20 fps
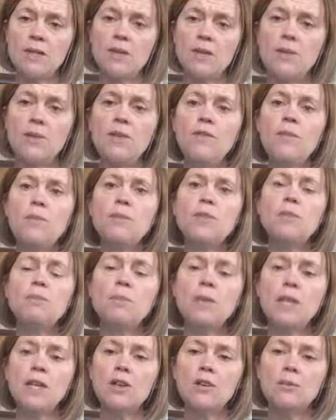So if
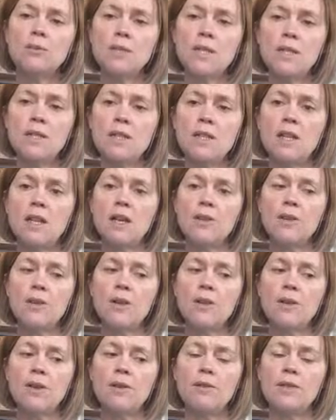somebody comes into the
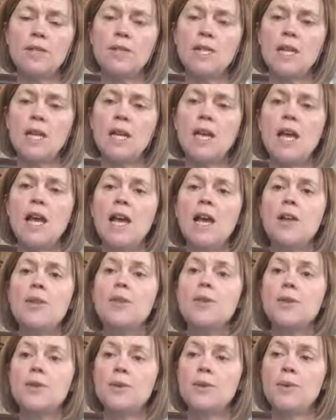local authority
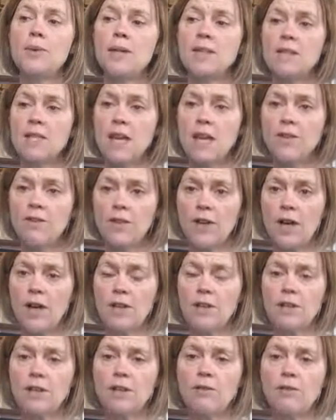through a
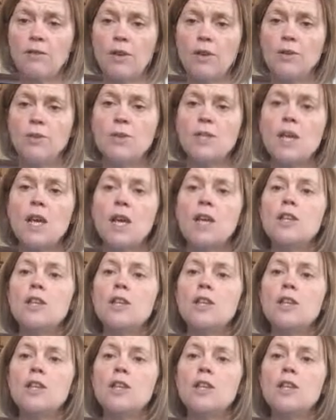safeguarding route,